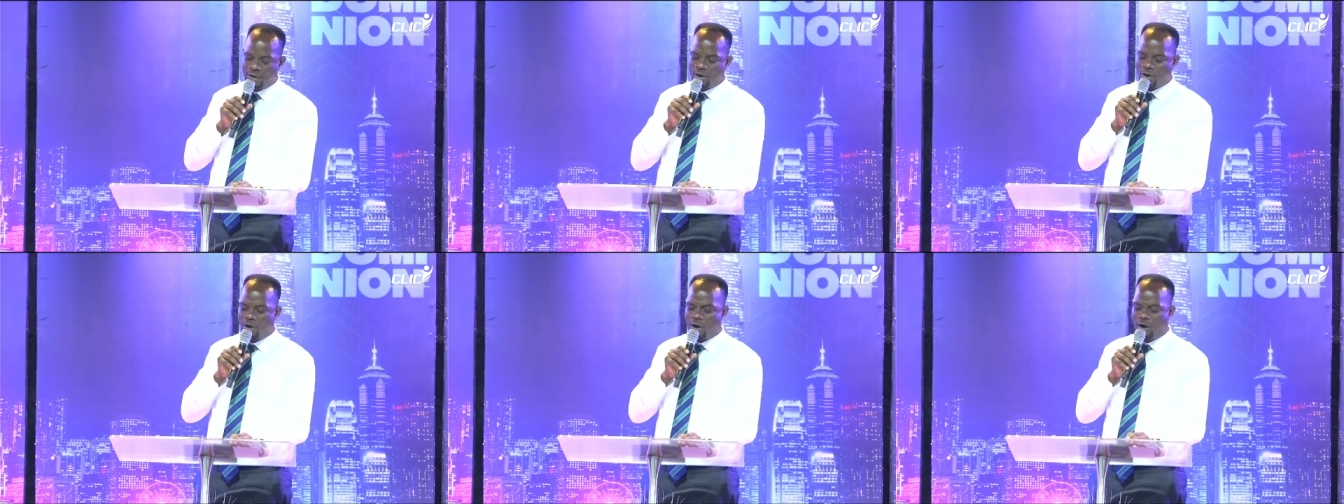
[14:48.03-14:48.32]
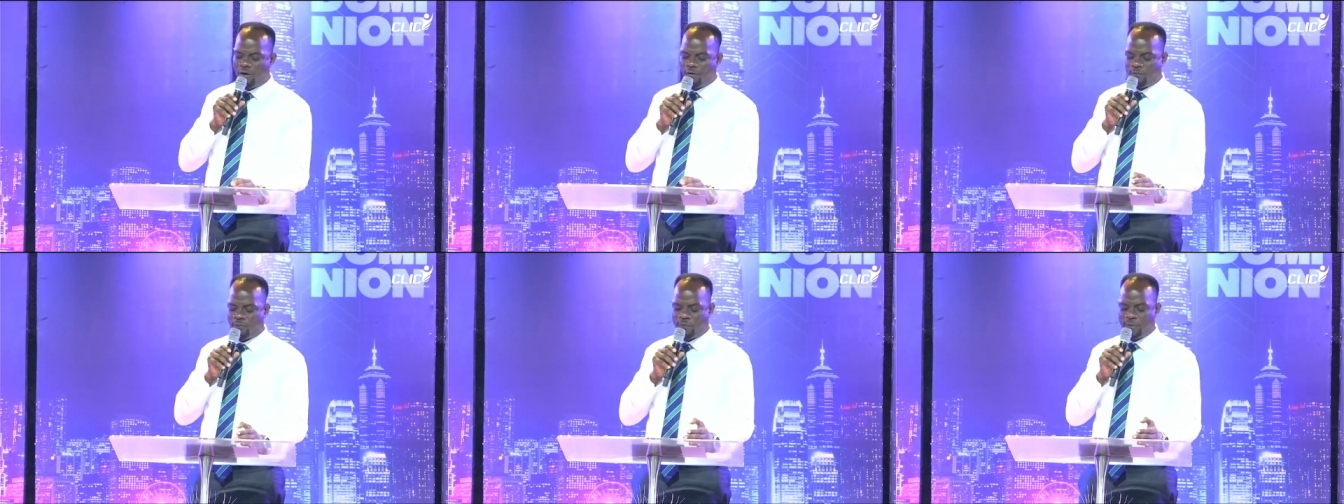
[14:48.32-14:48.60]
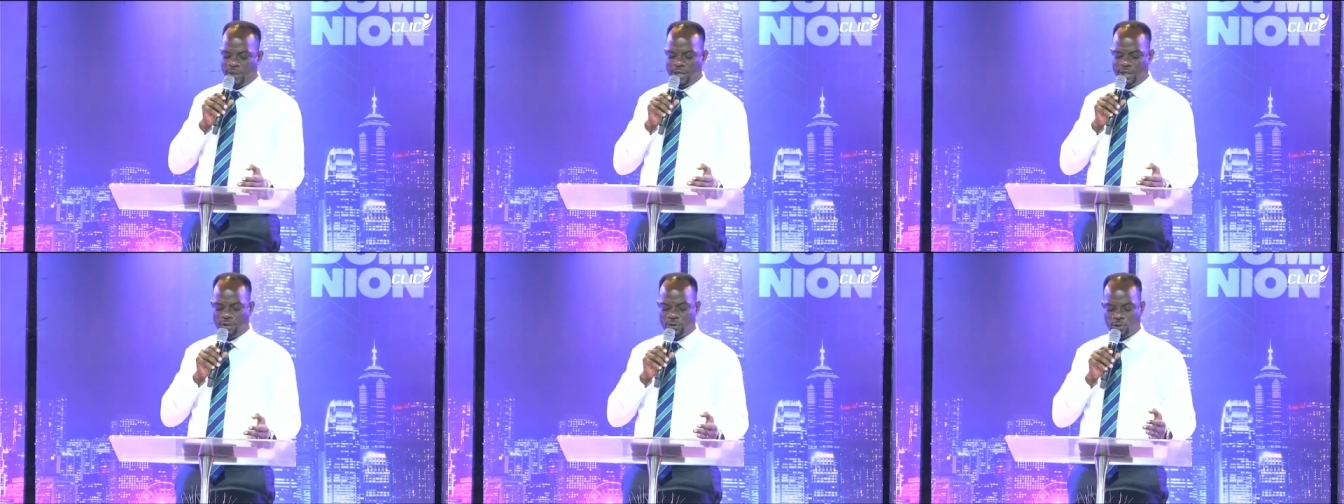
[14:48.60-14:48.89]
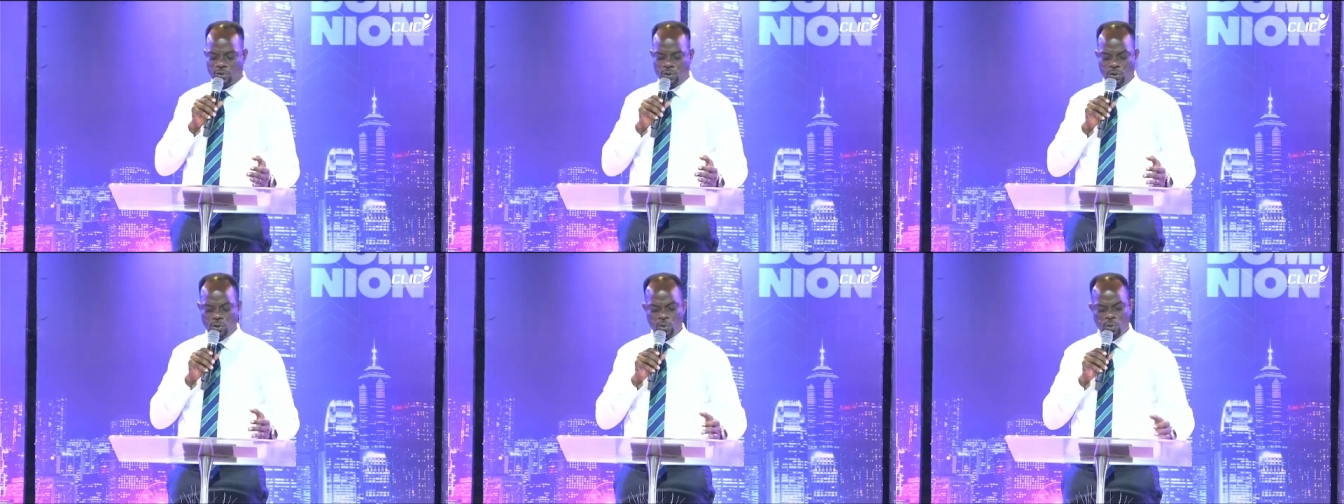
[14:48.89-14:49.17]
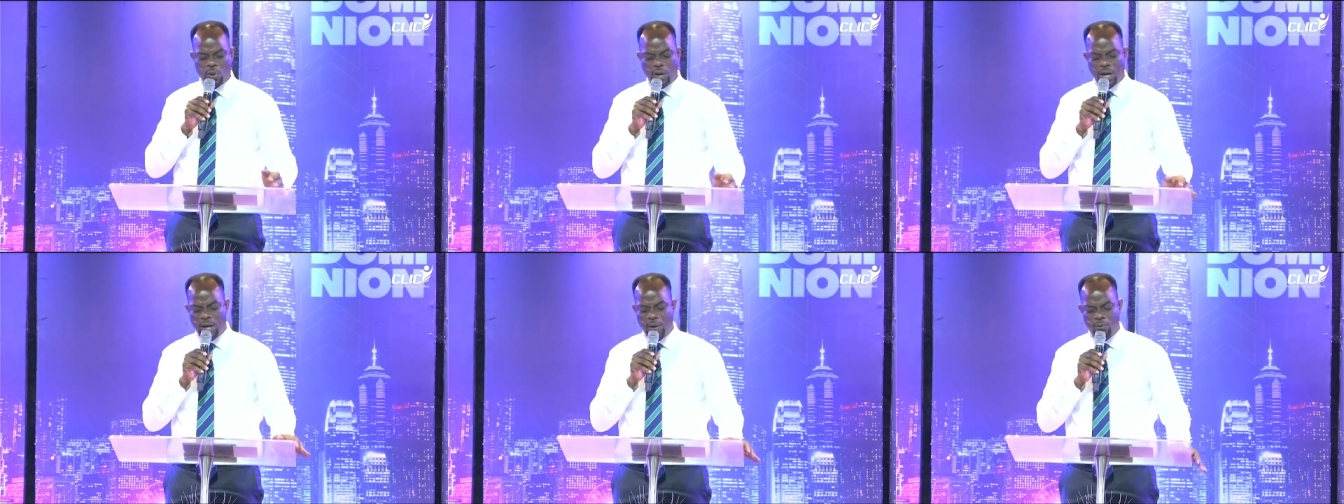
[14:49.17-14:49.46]
of praise so you
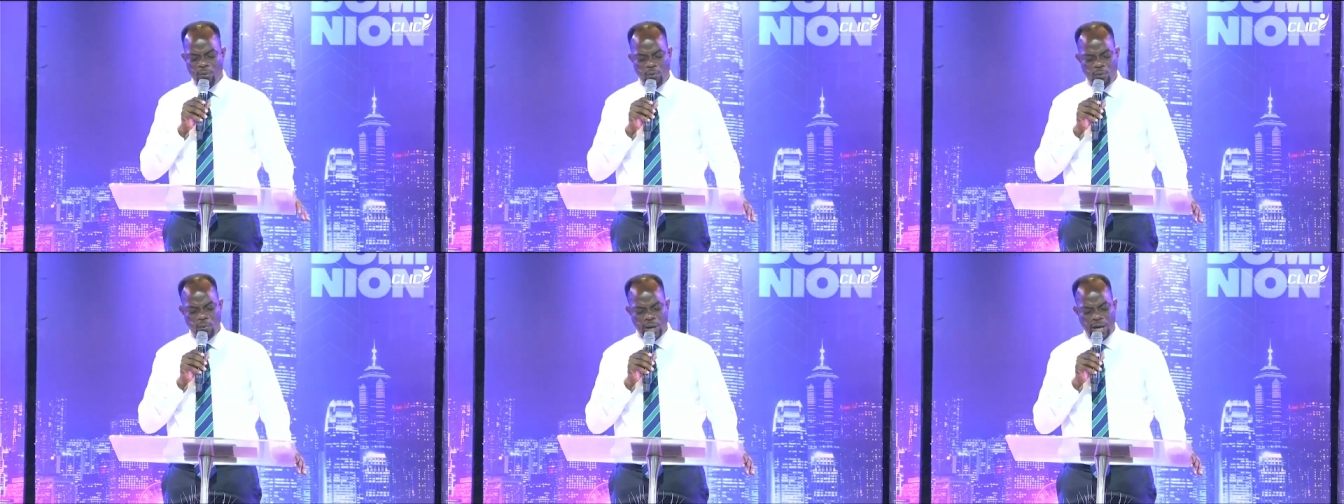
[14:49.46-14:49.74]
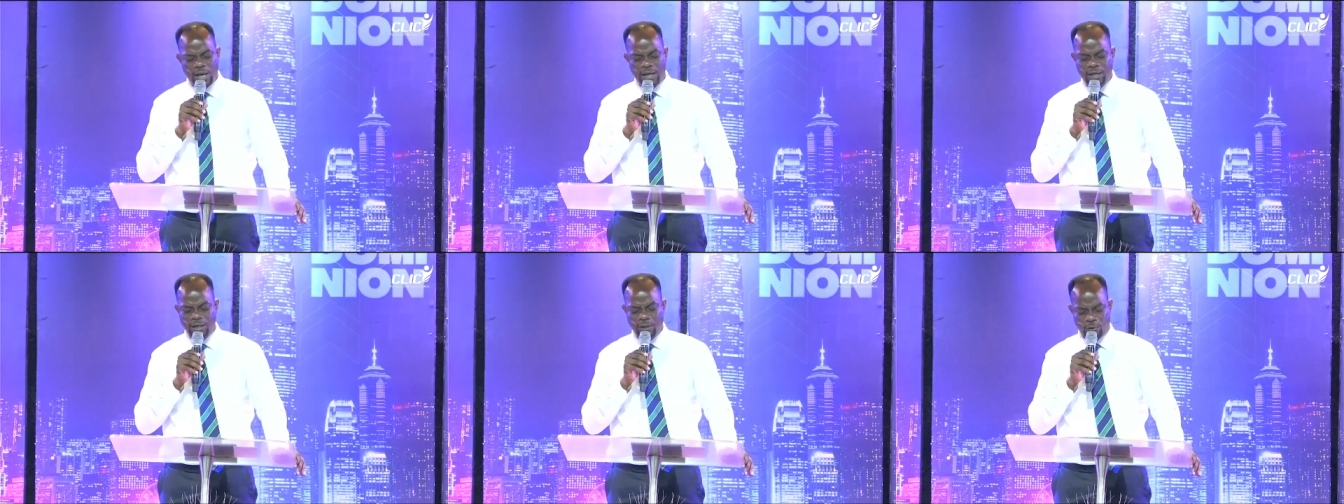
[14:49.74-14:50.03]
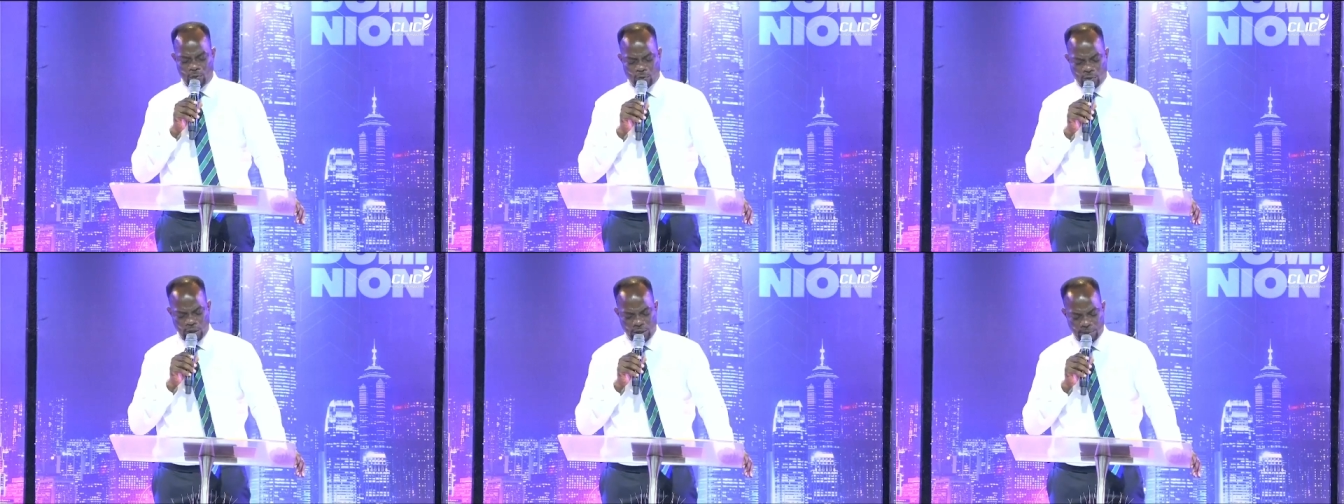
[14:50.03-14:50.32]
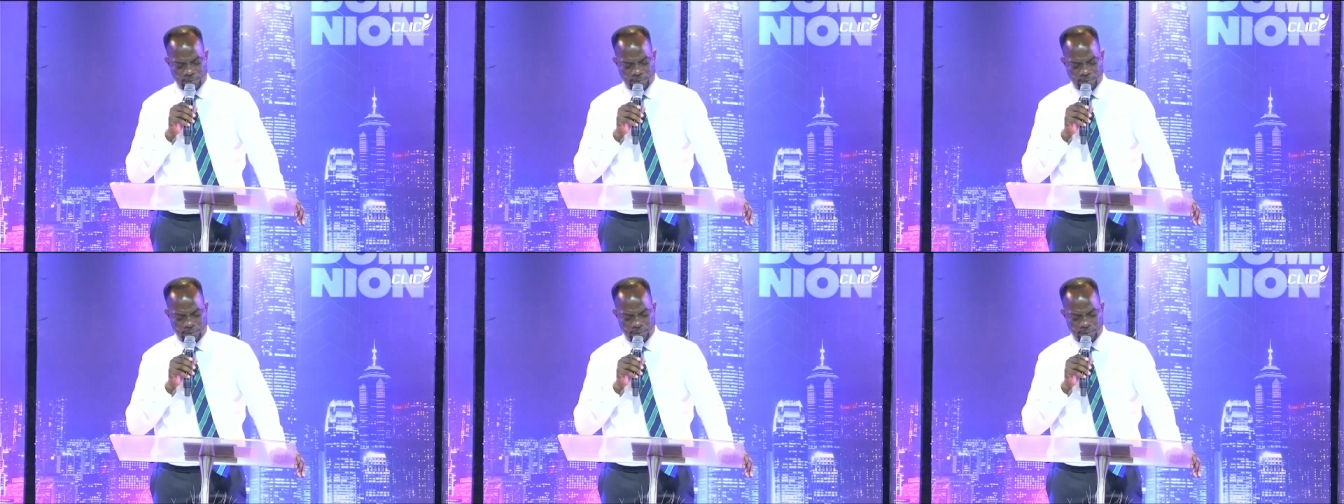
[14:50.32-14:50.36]
are well equipped